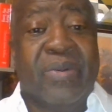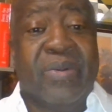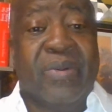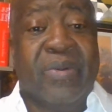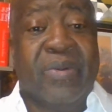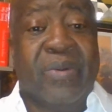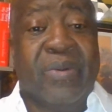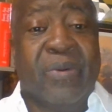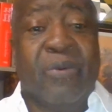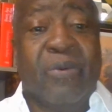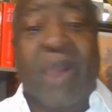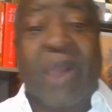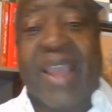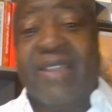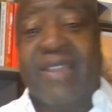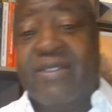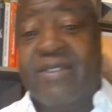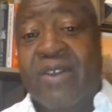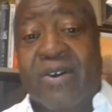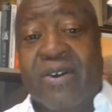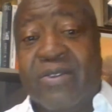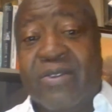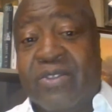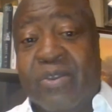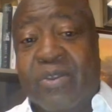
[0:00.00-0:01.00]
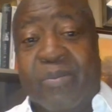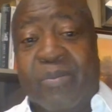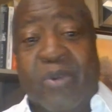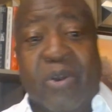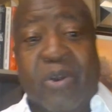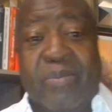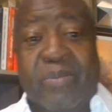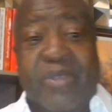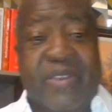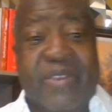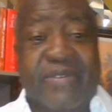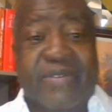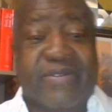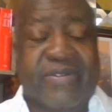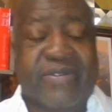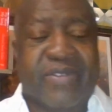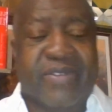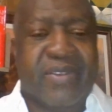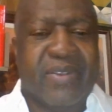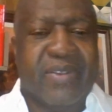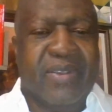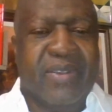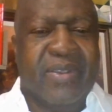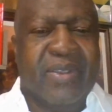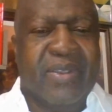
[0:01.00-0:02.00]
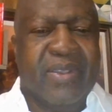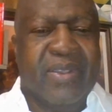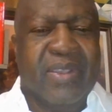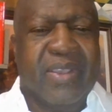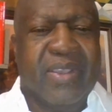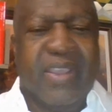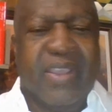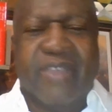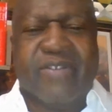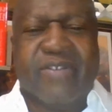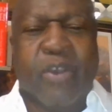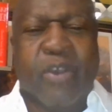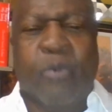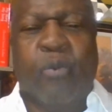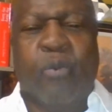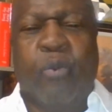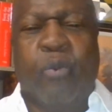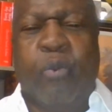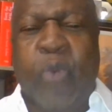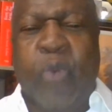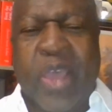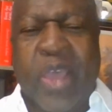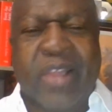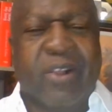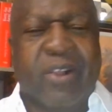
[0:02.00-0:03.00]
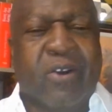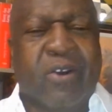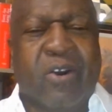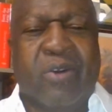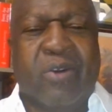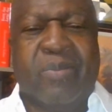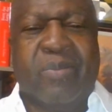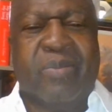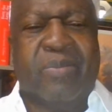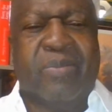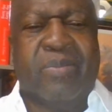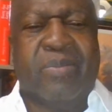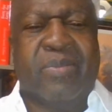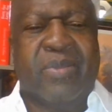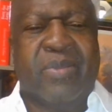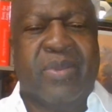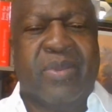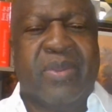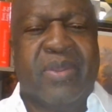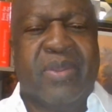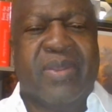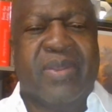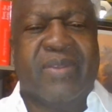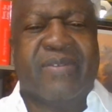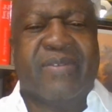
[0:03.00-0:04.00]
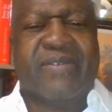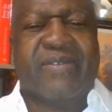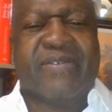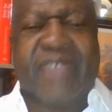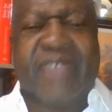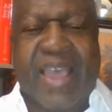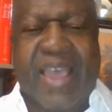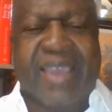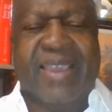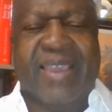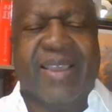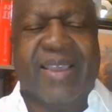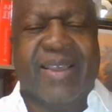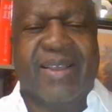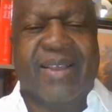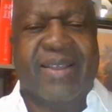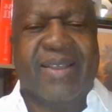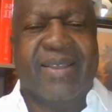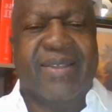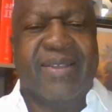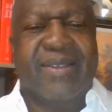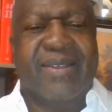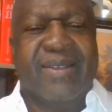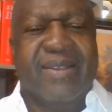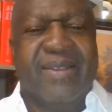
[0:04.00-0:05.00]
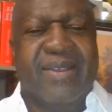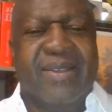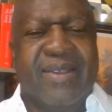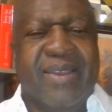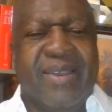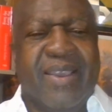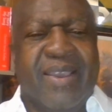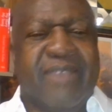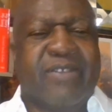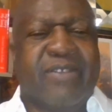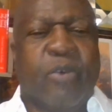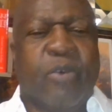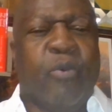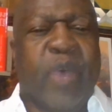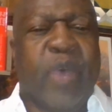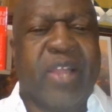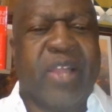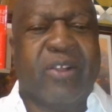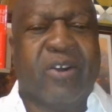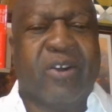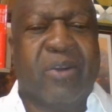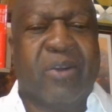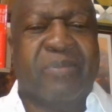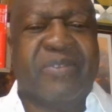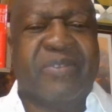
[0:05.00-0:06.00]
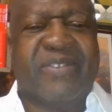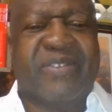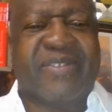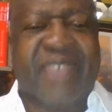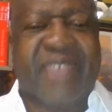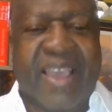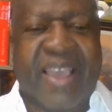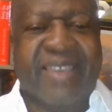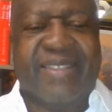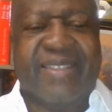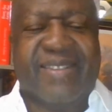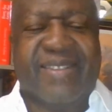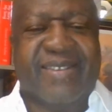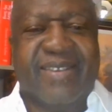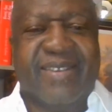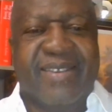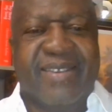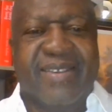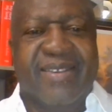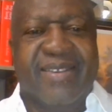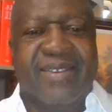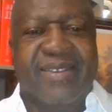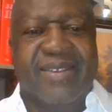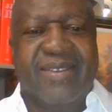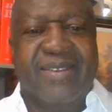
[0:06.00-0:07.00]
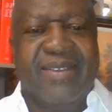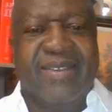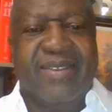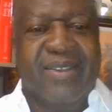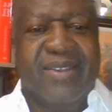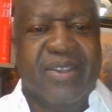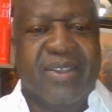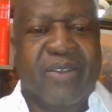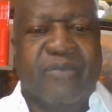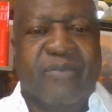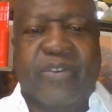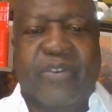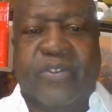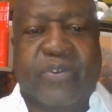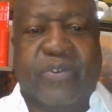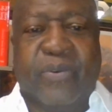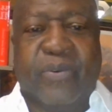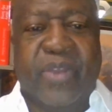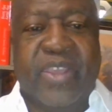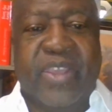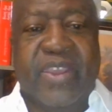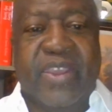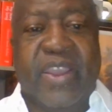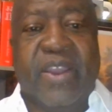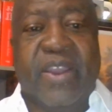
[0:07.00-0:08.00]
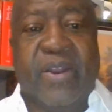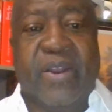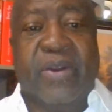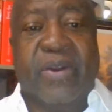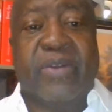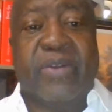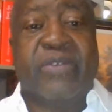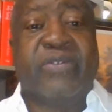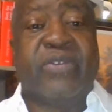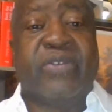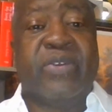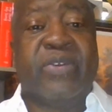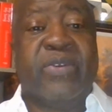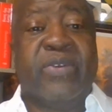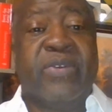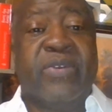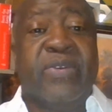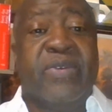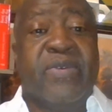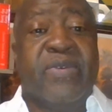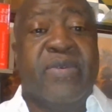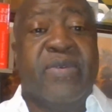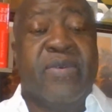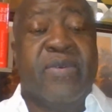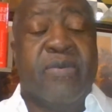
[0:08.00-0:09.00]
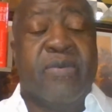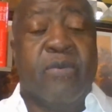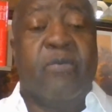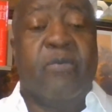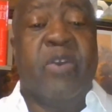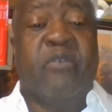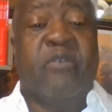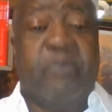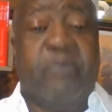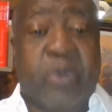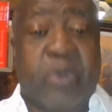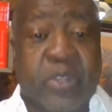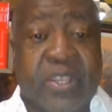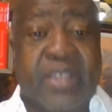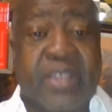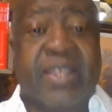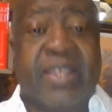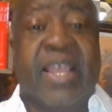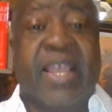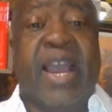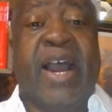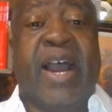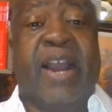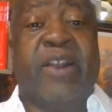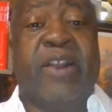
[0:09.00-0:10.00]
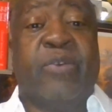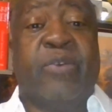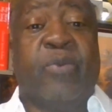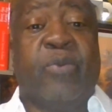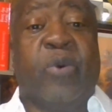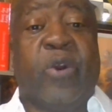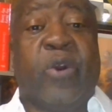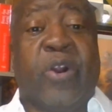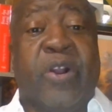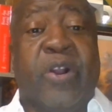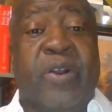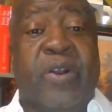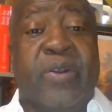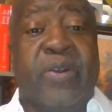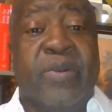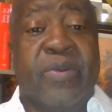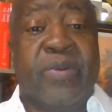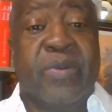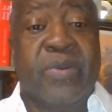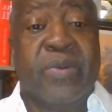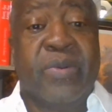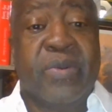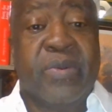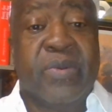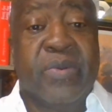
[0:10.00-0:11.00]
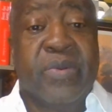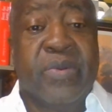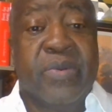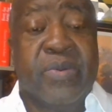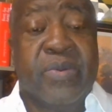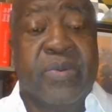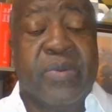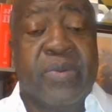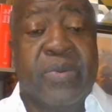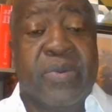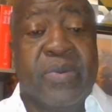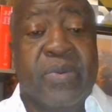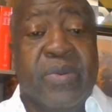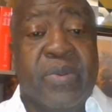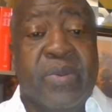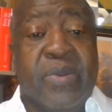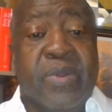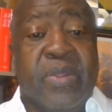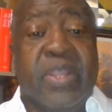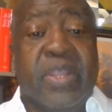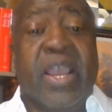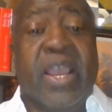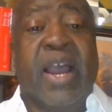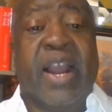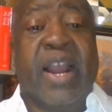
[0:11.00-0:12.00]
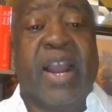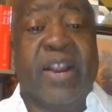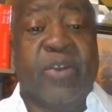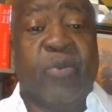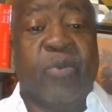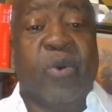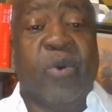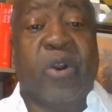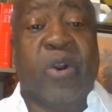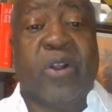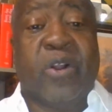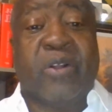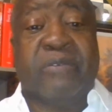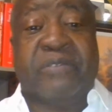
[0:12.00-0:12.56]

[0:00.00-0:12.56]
right down to Berbice, is a welcome sign, is a welcome sight For 3 years, we've put in the hard work of